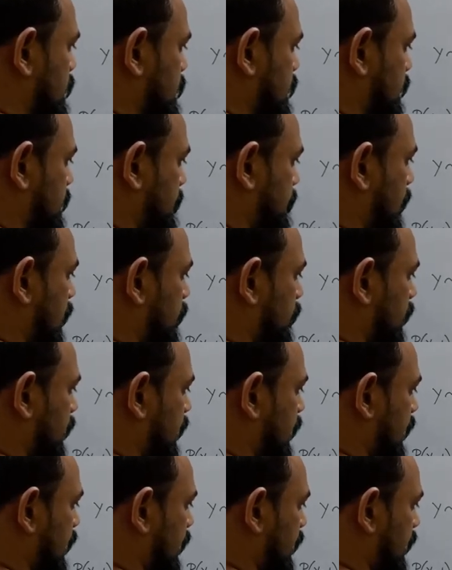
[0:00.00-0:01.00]
to the power
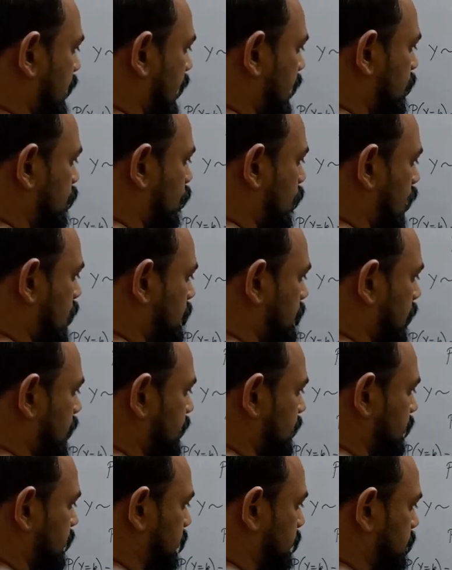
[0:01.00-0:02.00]
k and 1
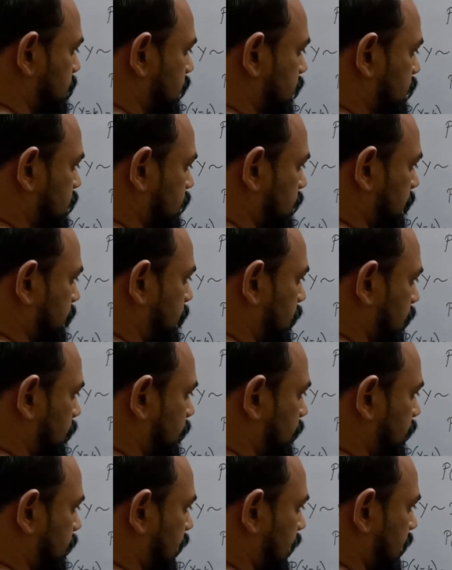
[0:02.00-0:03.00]
minus p to the
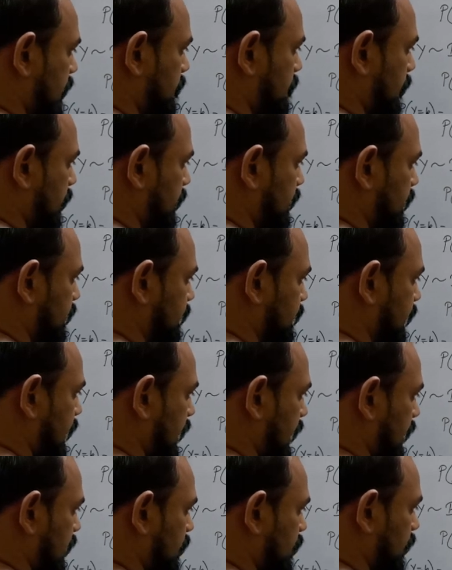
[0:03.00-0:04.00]
power n minus
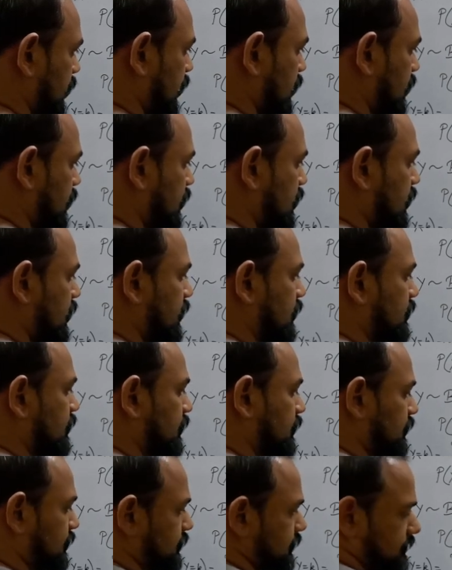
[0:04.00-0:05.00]
k, okay.
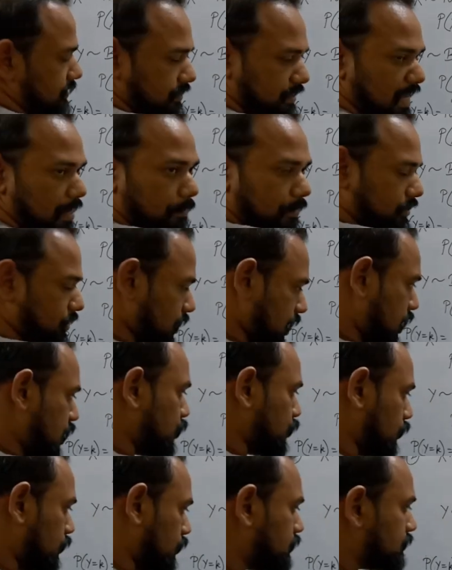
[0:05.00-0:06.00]
This is the same as
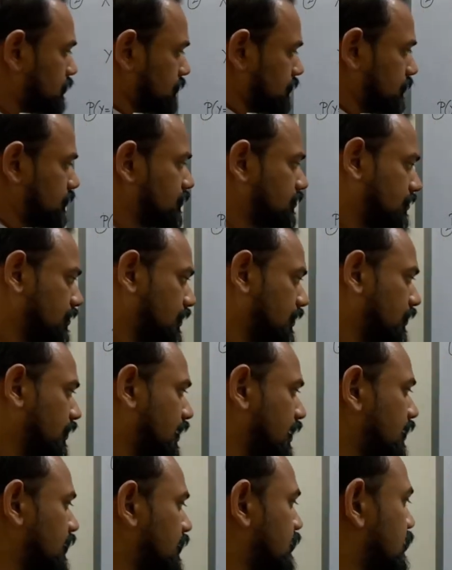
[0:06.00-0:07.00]
q,
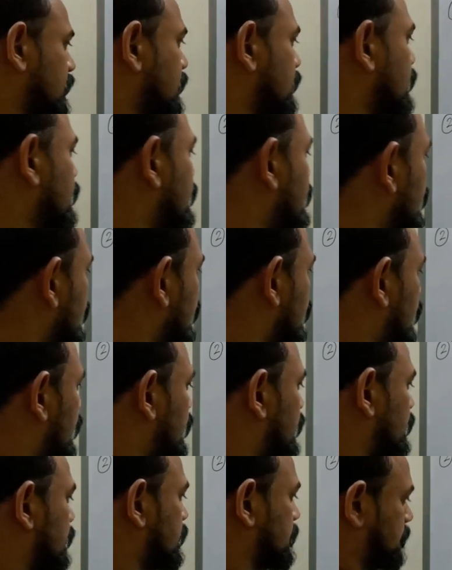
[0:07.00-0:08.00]
okay,
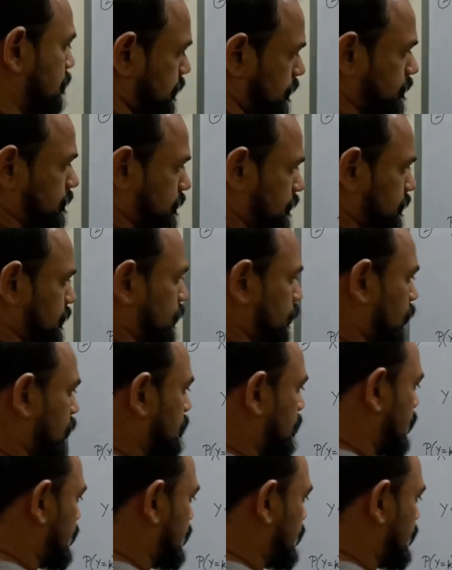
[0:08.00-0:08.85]
or 1